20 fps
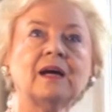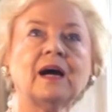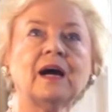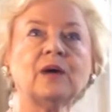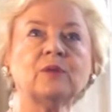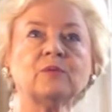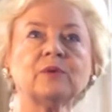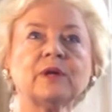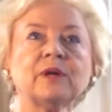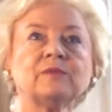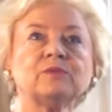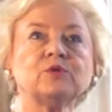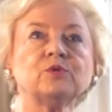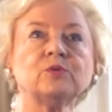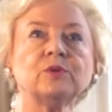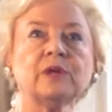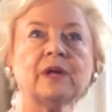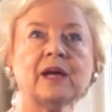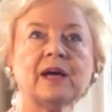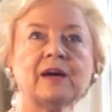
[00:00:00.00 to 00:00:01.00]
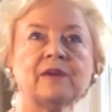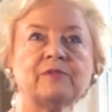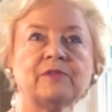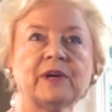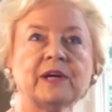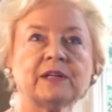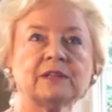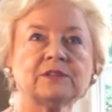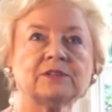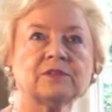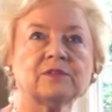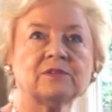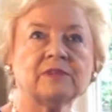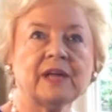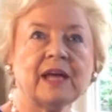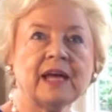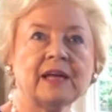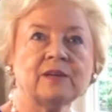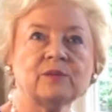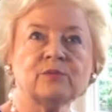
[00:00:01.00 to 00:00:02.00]
I would have 2.5 acres of
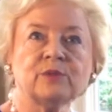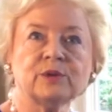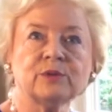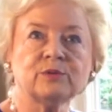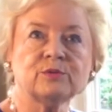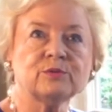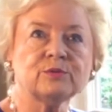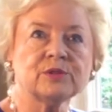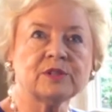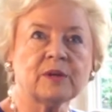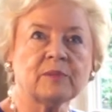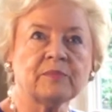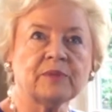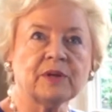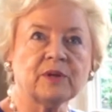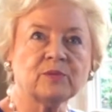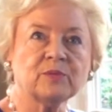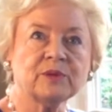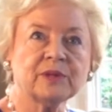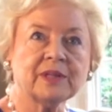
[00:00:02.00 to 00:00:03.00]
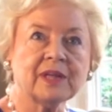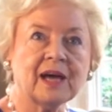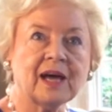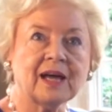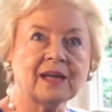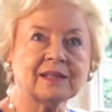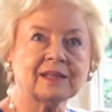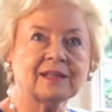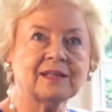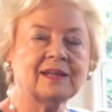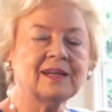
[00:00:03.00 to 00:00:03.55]
land, and we could do something with that.